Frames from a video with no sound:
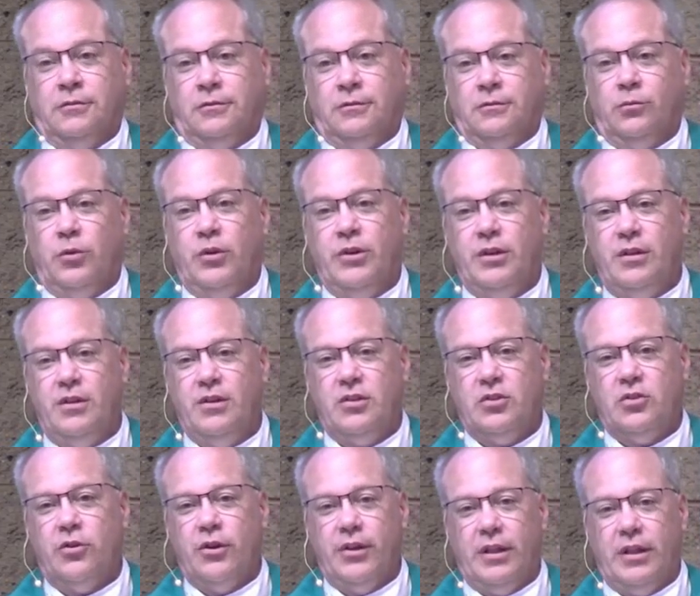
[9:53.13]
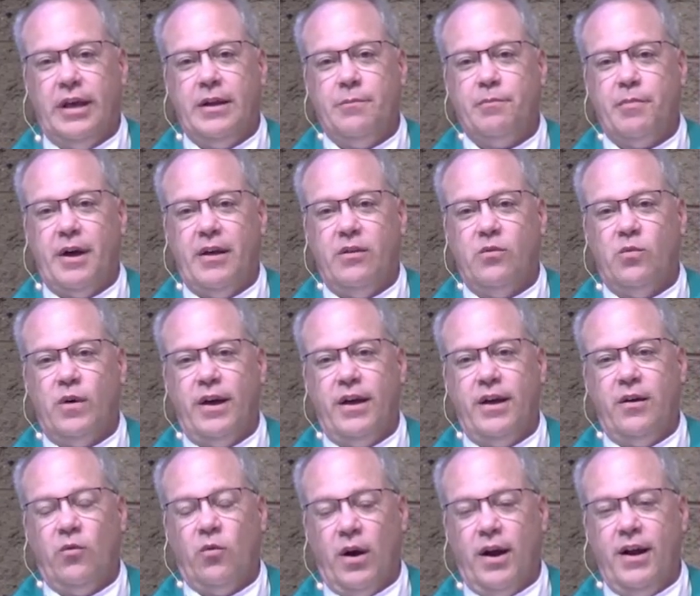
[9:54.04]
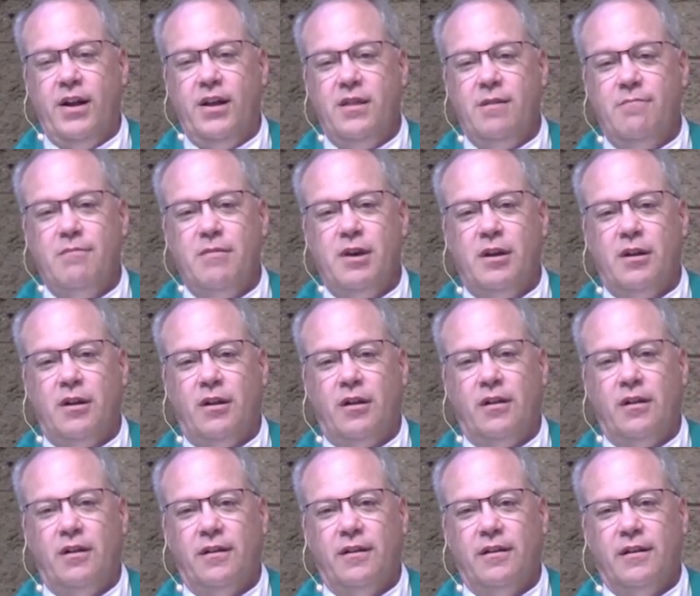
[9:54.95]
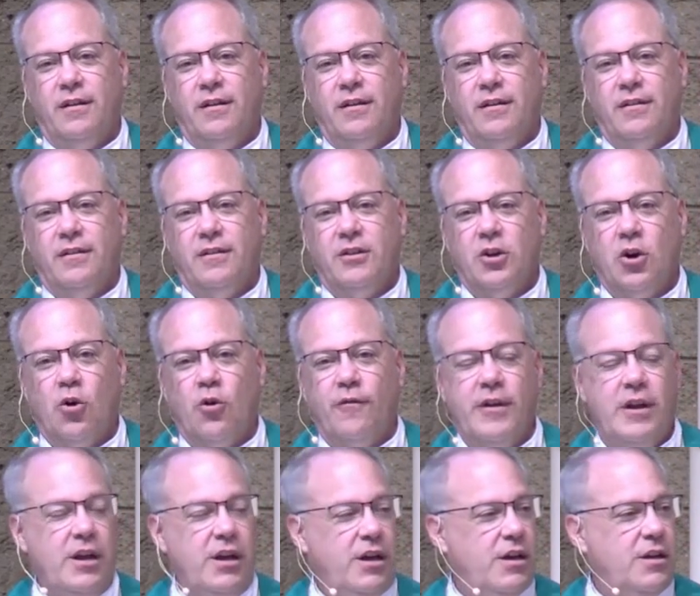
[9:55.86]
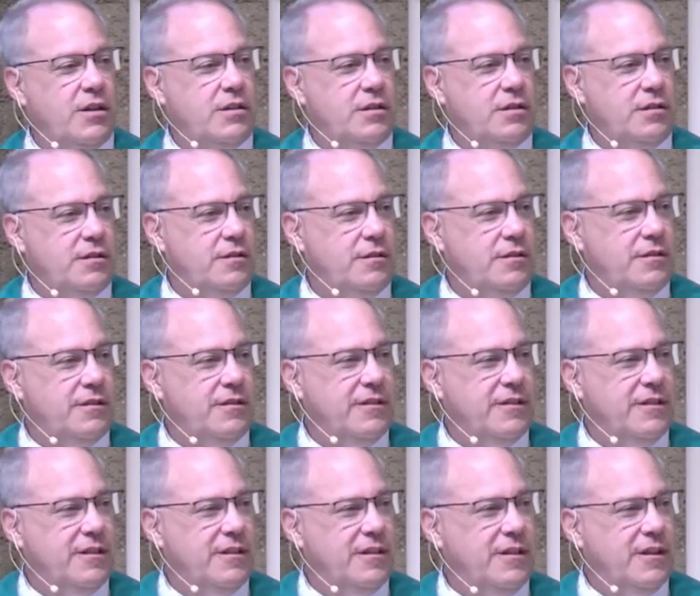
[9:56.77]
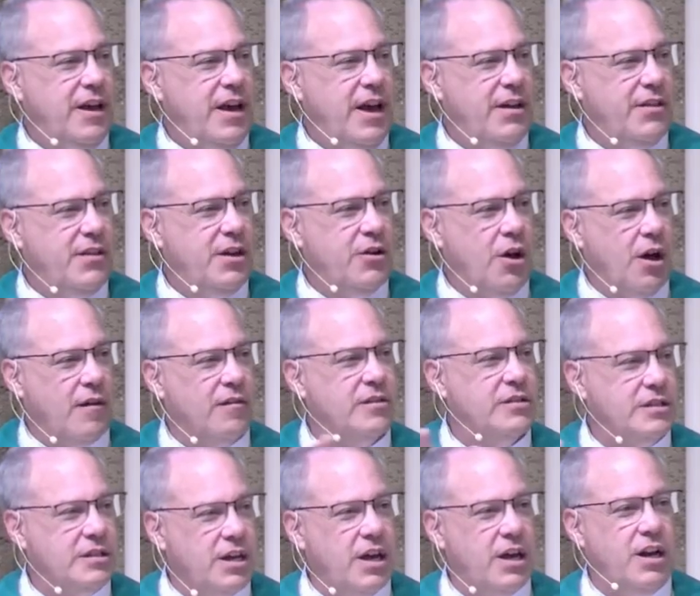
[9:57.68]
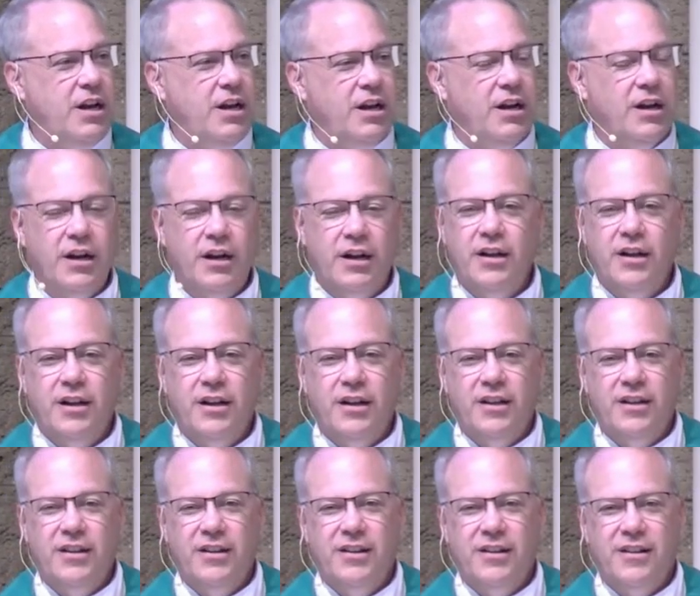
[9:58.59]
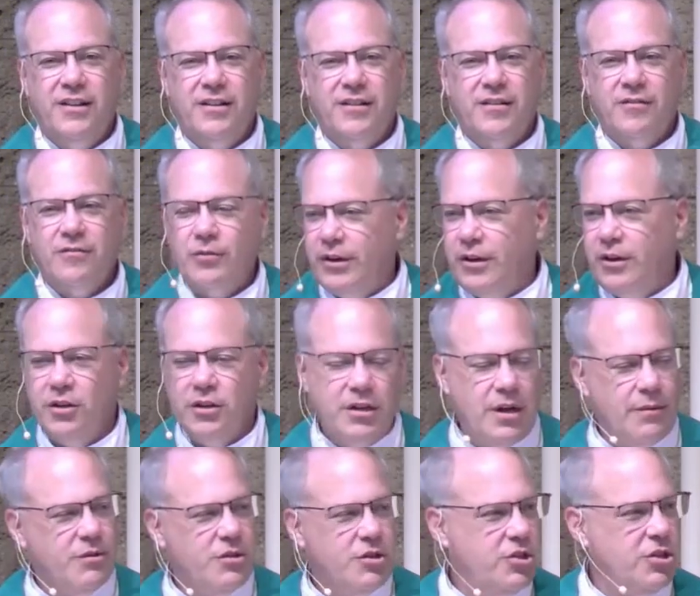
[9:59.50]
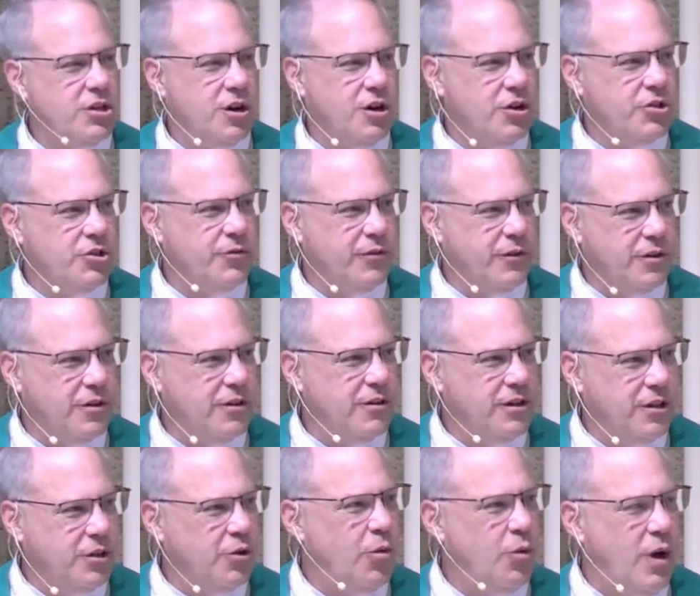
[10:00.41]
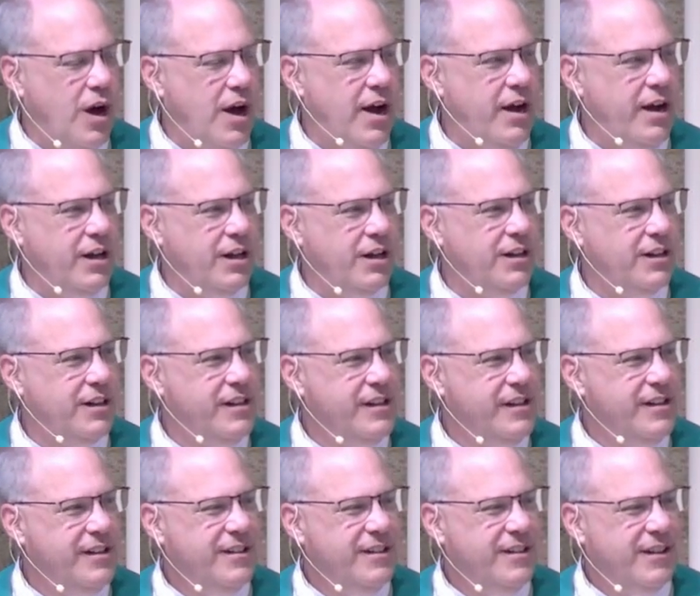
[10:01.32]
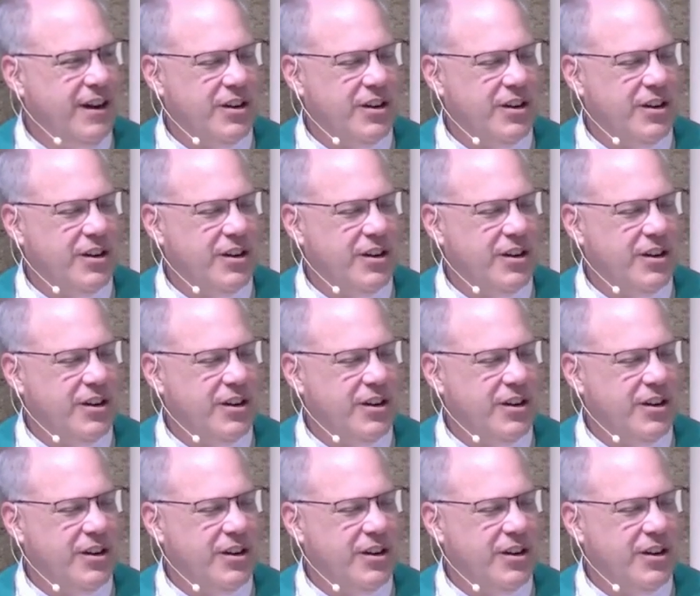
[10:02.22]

we did this during Lent, by the way, right in the middle, COVID hit, and then all of a sudden, we couldn't come to church for a little while. Our